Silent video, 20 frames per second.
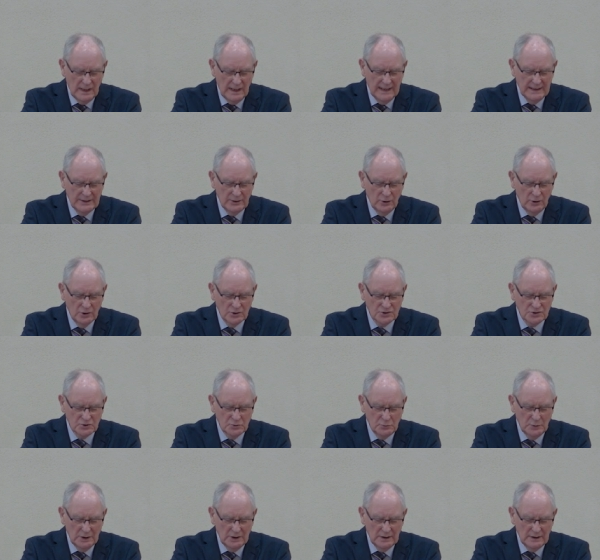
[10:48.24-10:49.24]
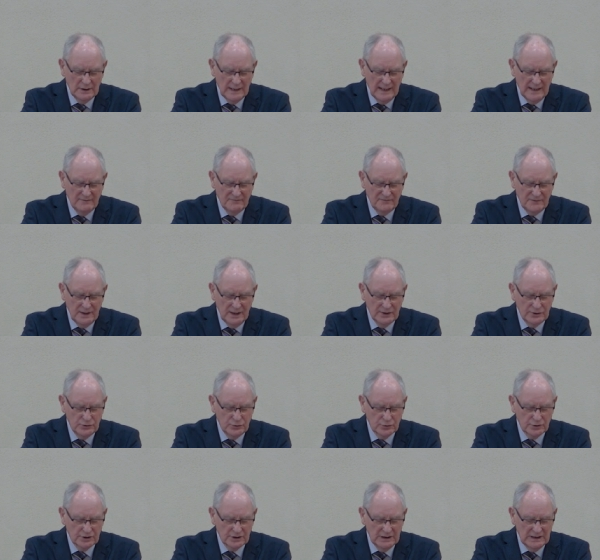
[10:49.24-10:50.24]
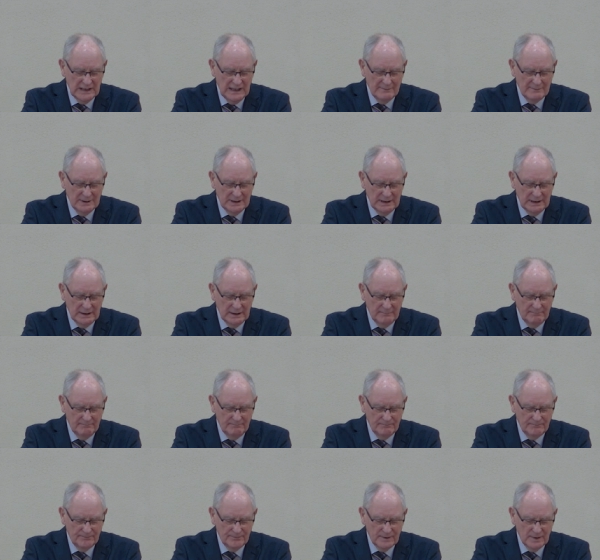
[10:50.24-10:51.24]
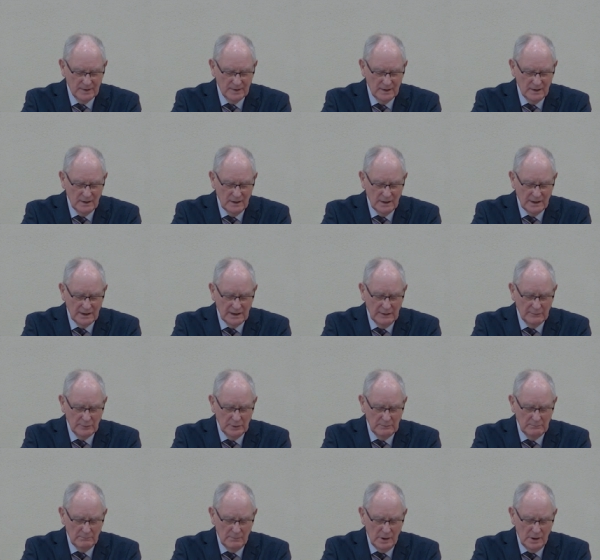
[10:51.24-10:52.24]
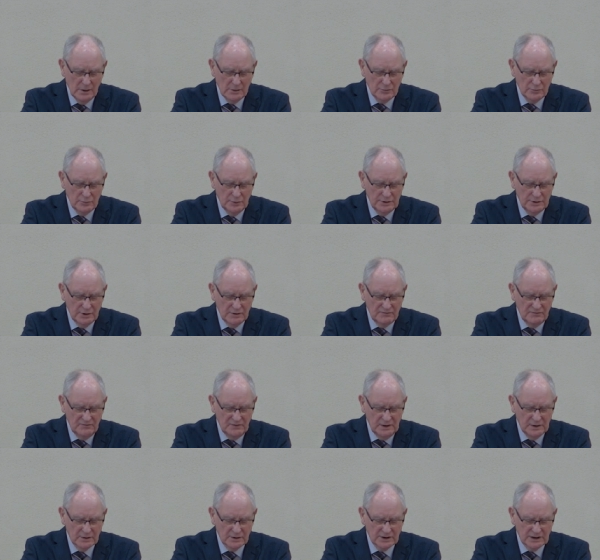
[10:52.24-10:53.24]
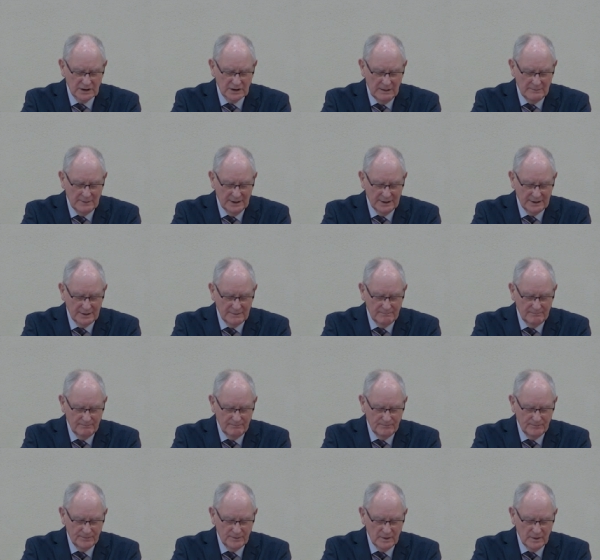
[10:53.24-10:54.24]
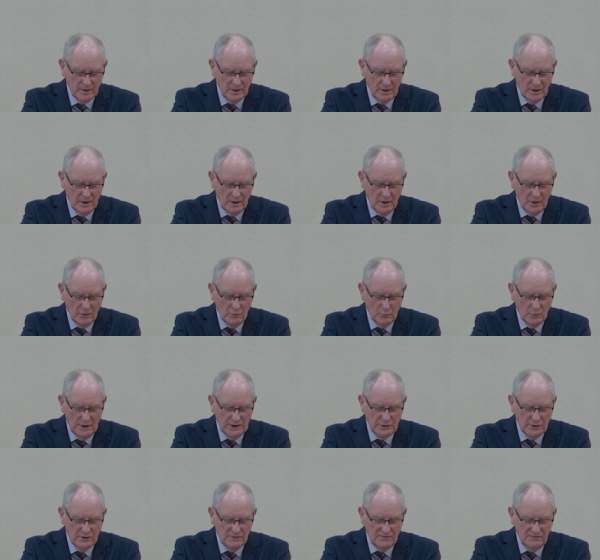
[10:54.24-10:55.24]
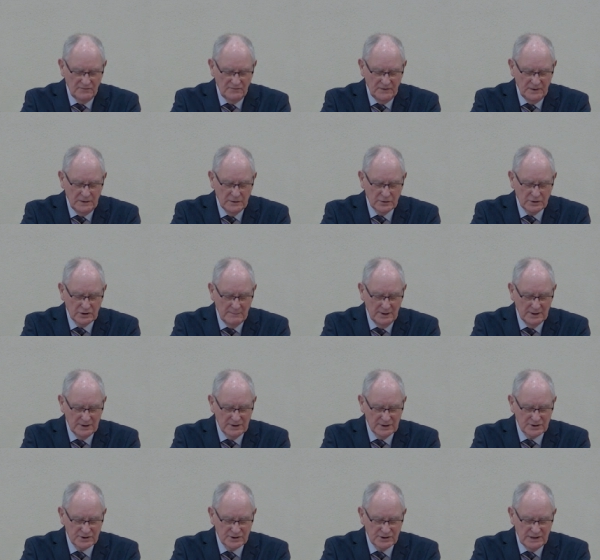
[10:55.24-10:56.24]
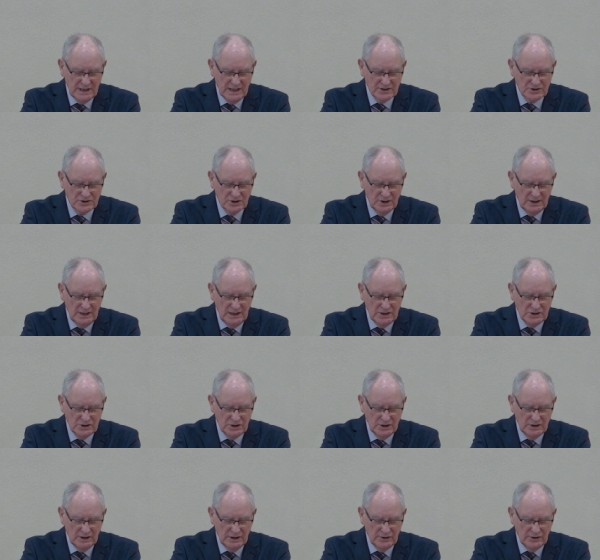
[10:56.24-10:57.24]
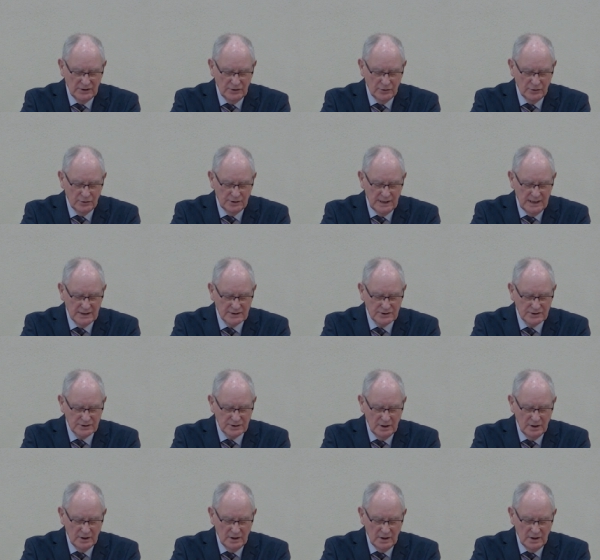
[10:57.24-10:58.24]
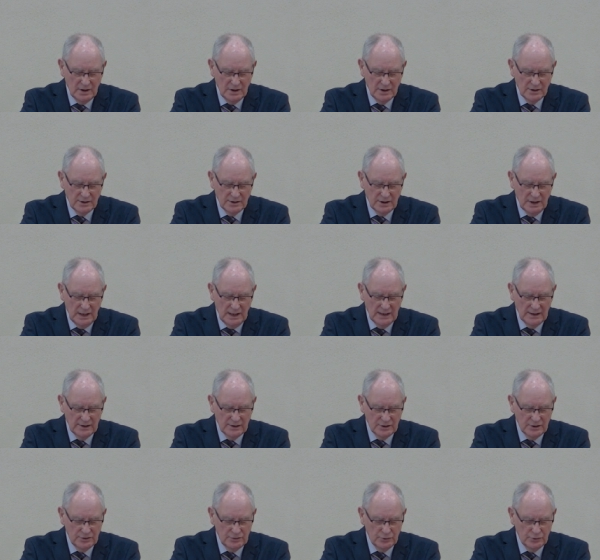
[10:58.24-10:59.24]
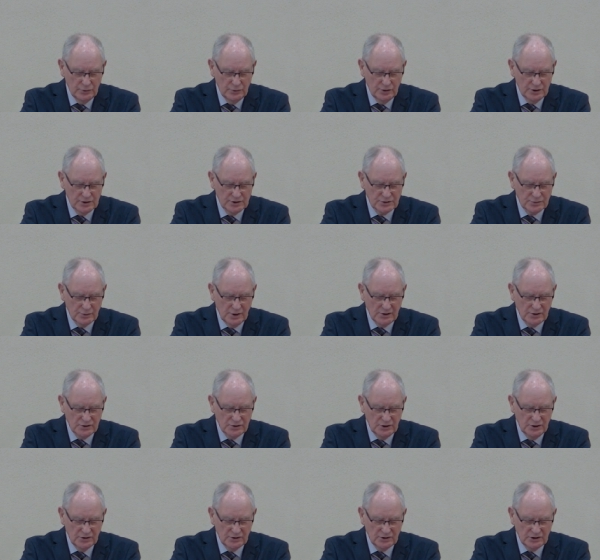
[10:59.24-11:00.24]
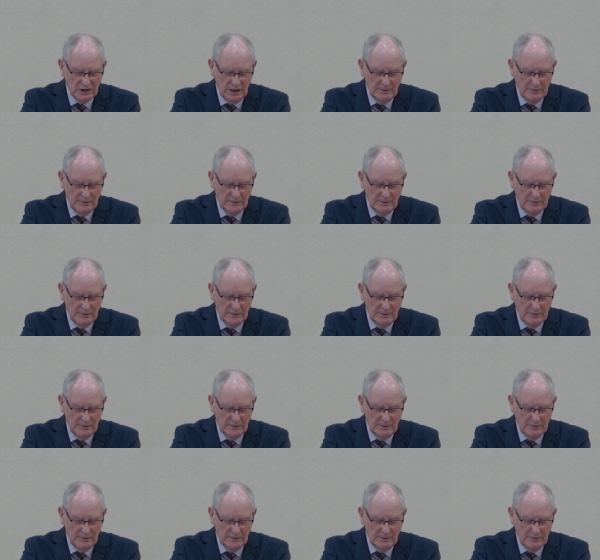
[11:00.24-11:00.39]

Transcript: I also will laugh at your calamity, and I will mock when your fear cometh. When your fear cometh as desolation, and your, des- and your destruction